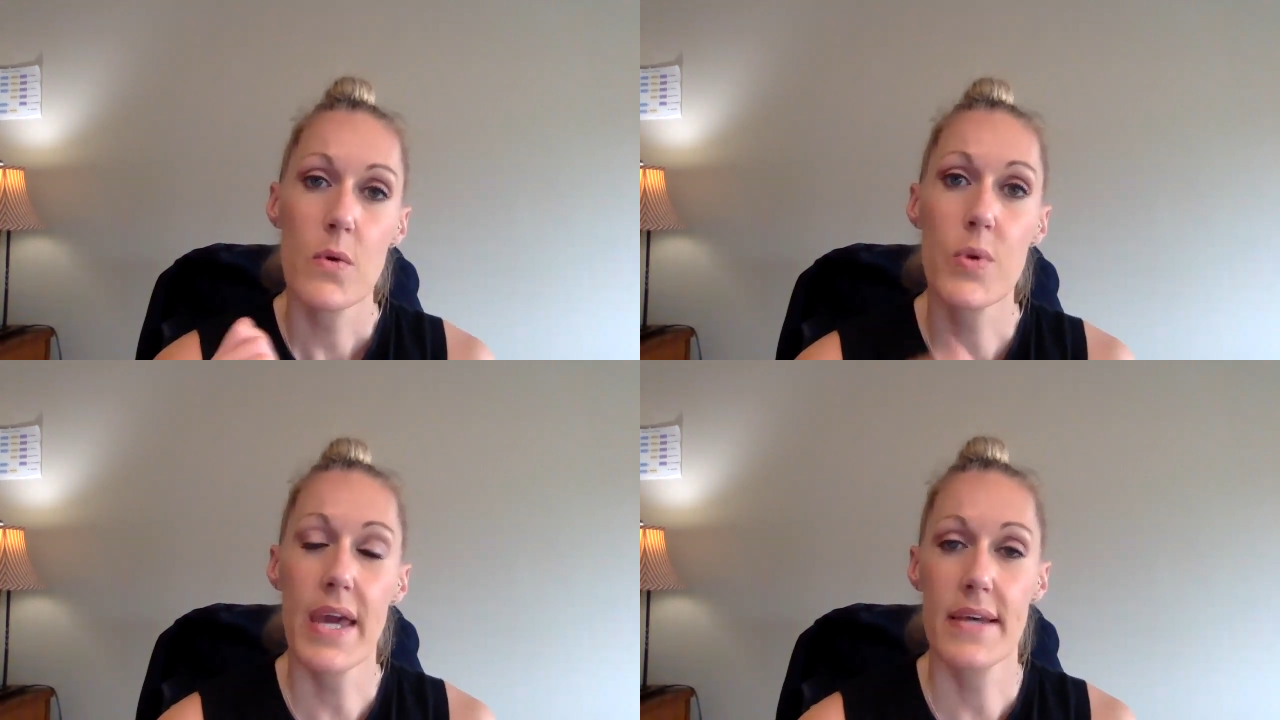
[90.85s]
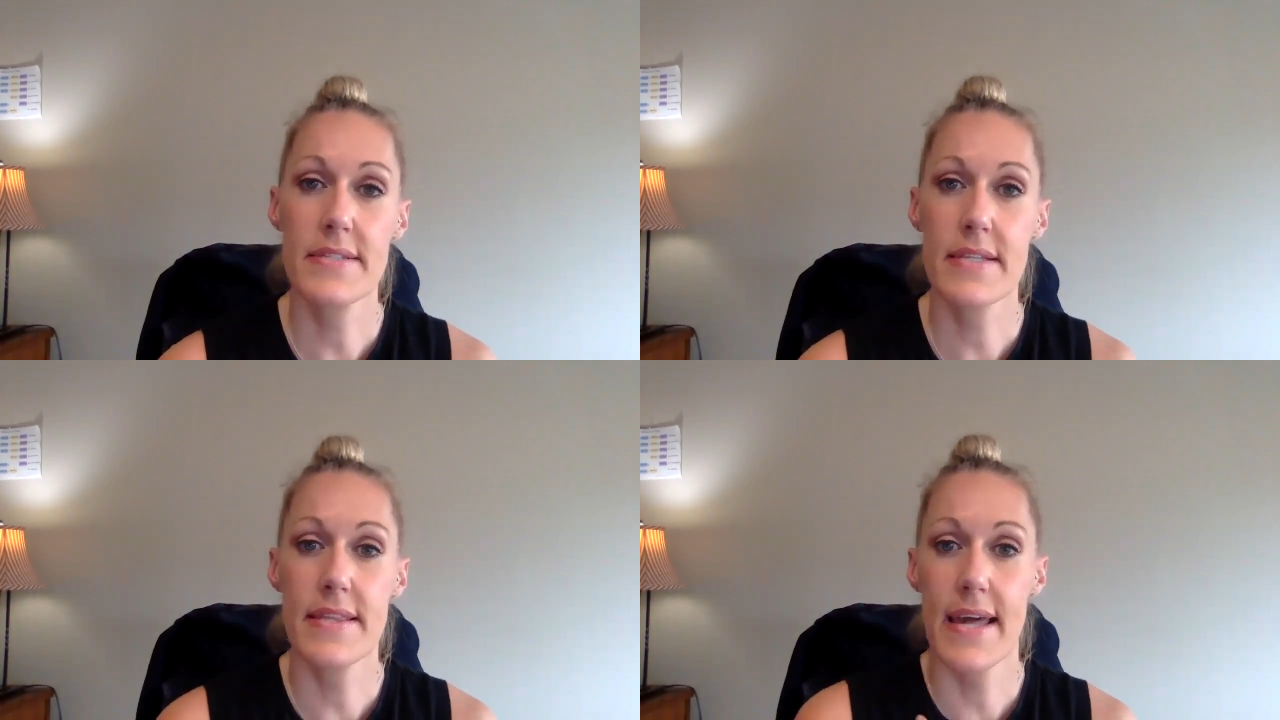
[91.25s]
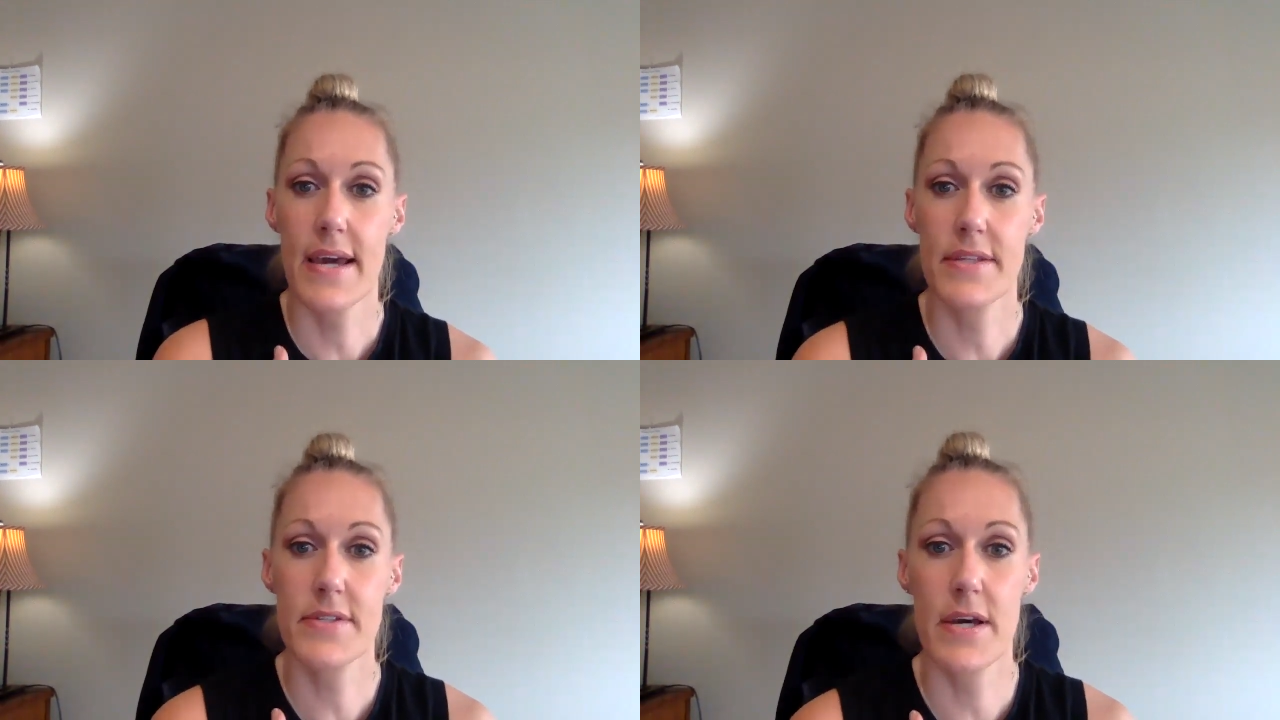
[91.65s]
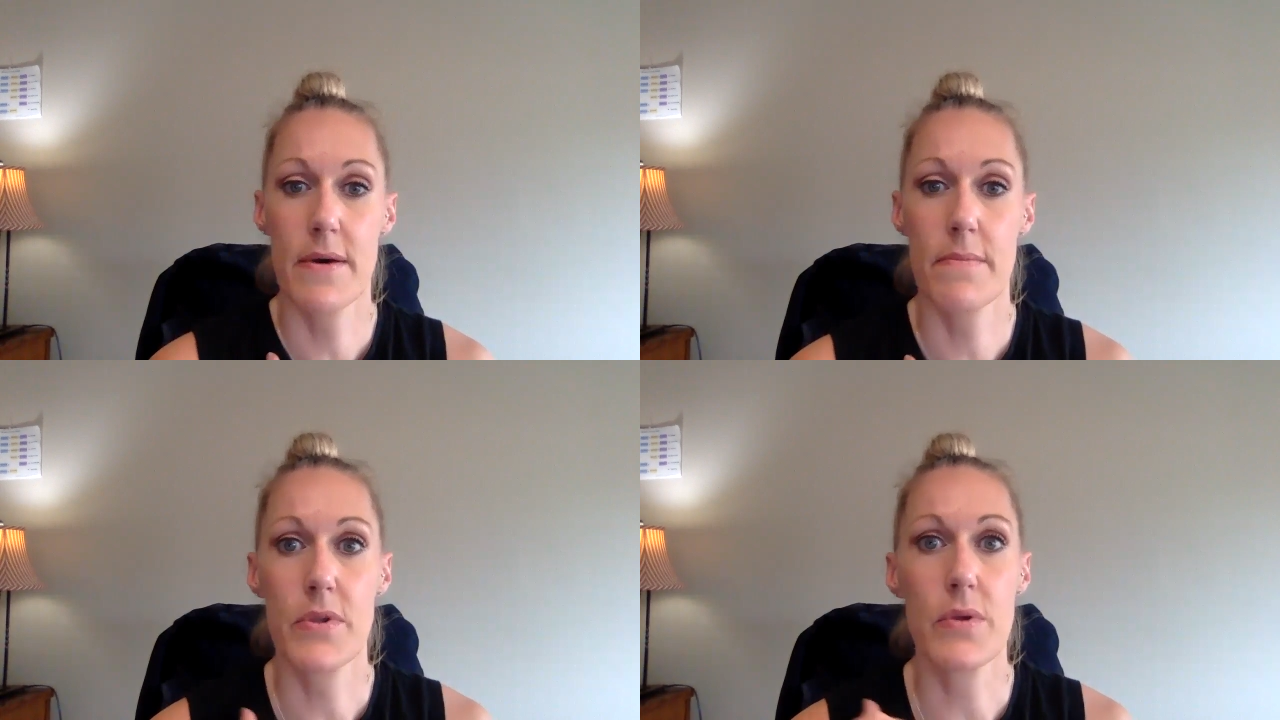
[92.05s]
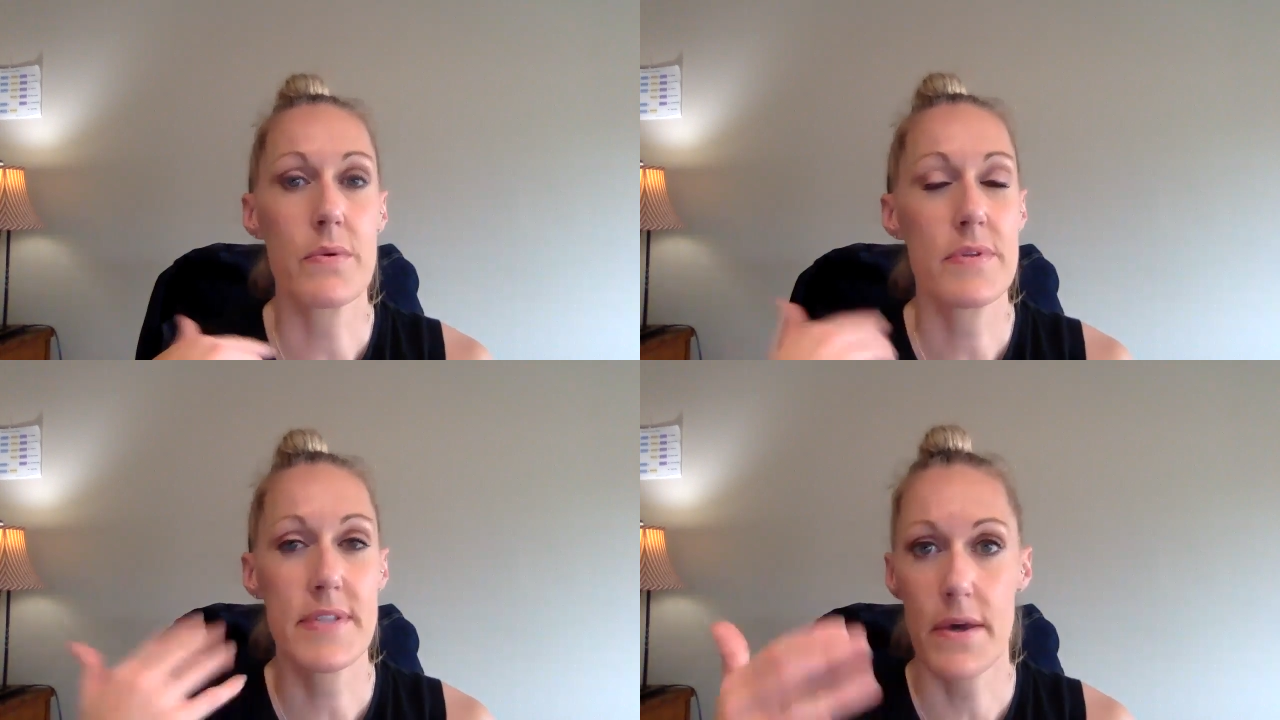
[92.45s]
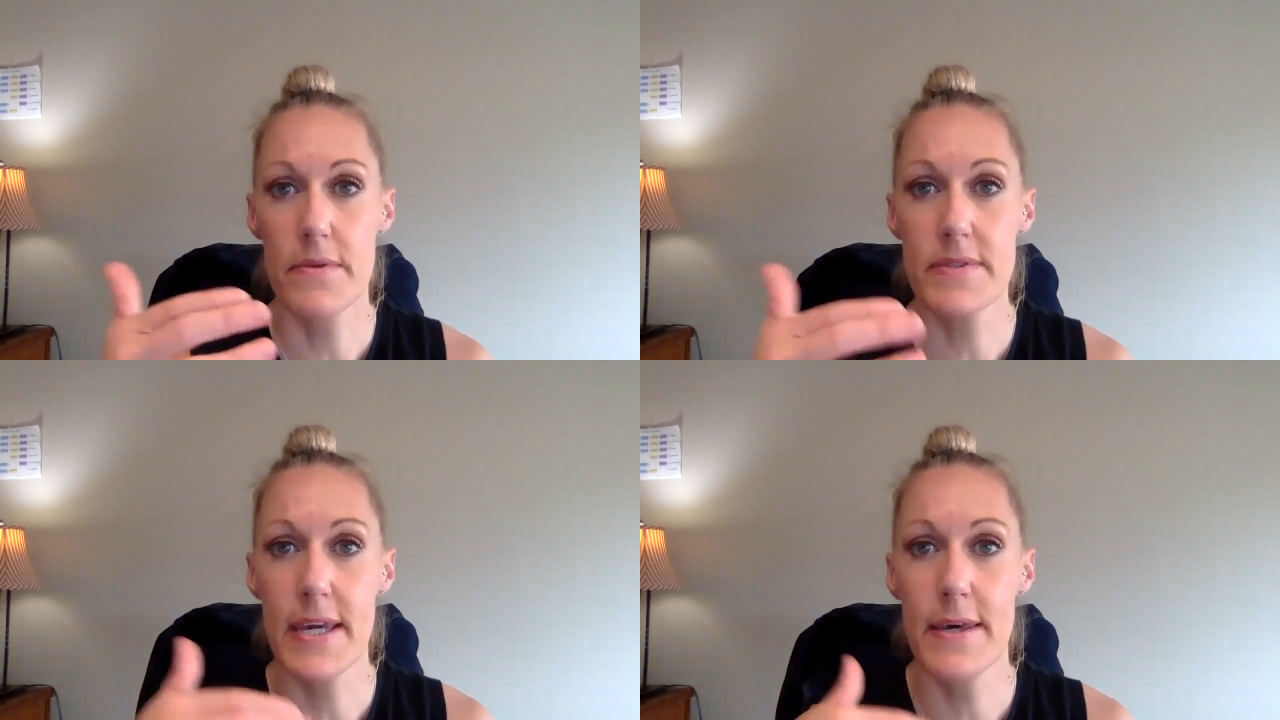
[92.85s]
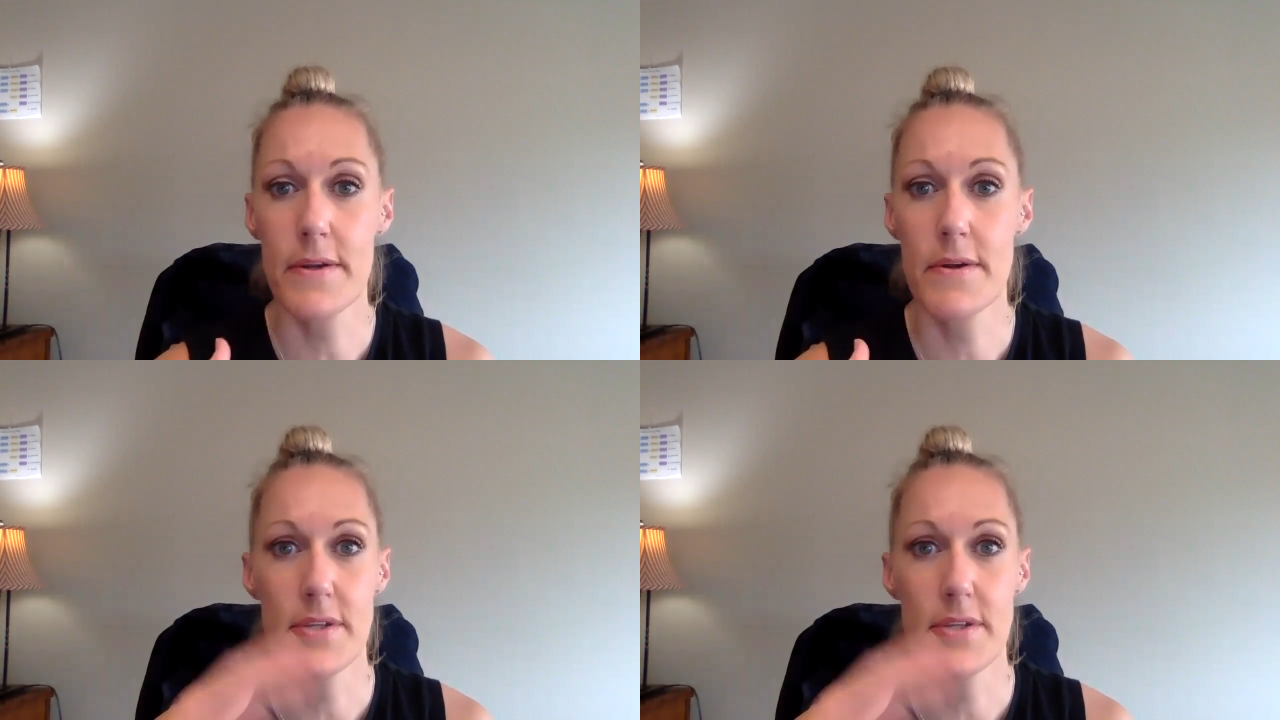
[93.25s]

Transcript: We ask that you sell those calendars.